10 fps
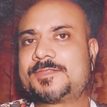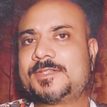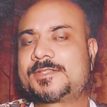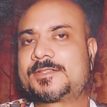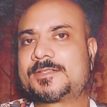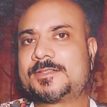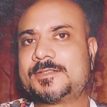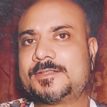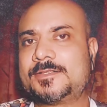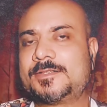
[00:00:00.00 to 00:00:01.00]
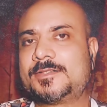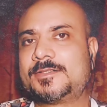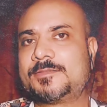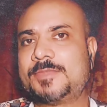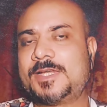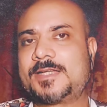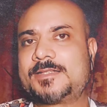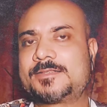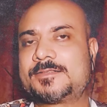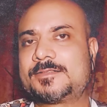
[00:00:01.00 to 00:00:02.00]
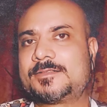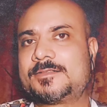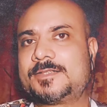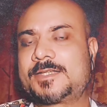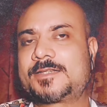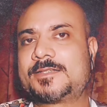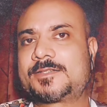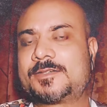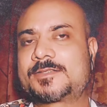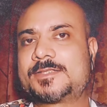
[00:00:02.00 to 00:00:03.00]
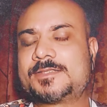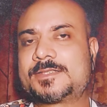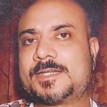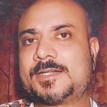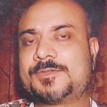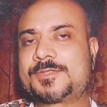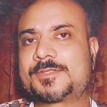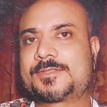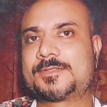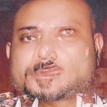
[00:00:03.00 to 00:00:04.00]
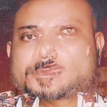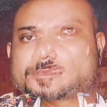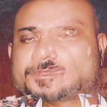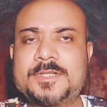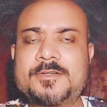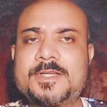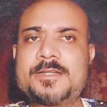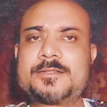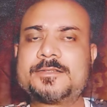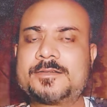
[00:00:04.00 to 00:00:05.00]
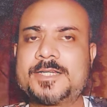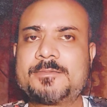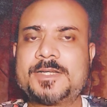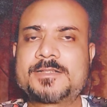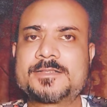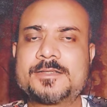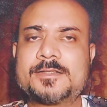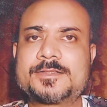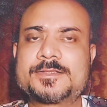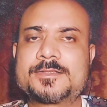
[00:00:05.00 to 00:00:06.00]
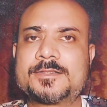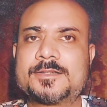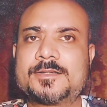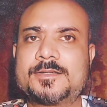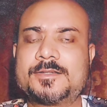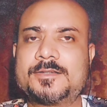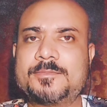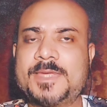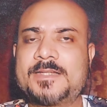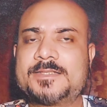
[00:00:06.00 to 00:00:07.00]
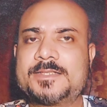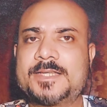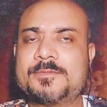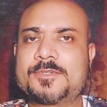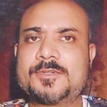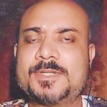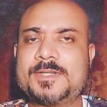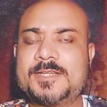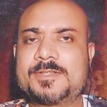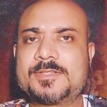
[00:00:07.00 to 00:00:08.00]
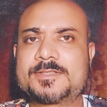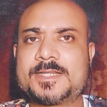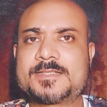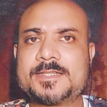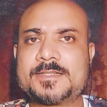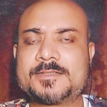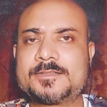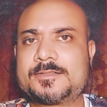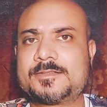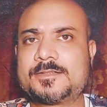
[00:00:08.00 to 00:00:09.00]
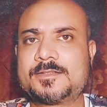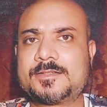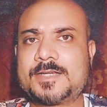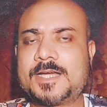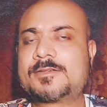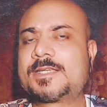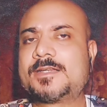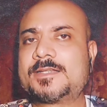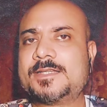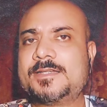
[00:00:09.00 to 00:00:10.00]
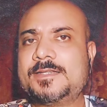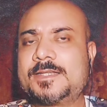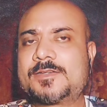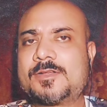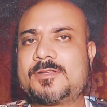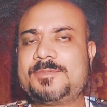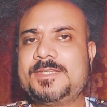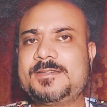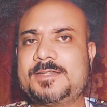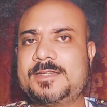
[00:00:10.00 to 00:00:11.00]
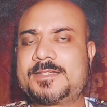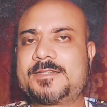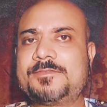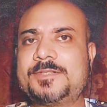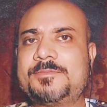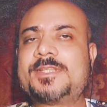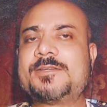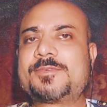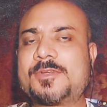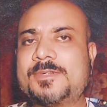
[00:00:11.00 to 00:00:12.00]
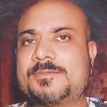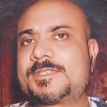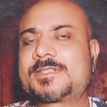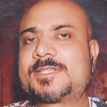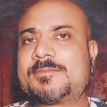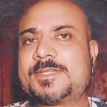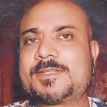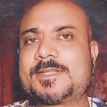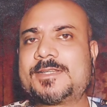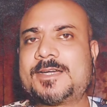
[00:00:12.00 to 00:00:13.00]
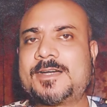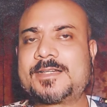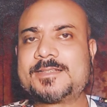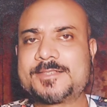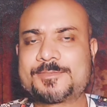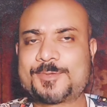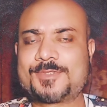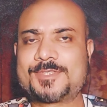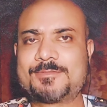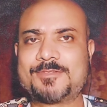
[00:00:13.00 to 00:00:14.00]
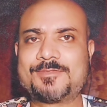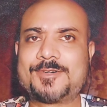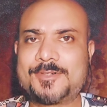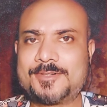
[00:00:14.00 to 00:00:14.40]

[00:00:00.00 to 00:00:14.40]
filter the blood, take the toxins out, generate the red blood cells, managing hemoglobin levels. That's it. How can a kidney at all be related with breathing problems? That's something that the heart is responsible for.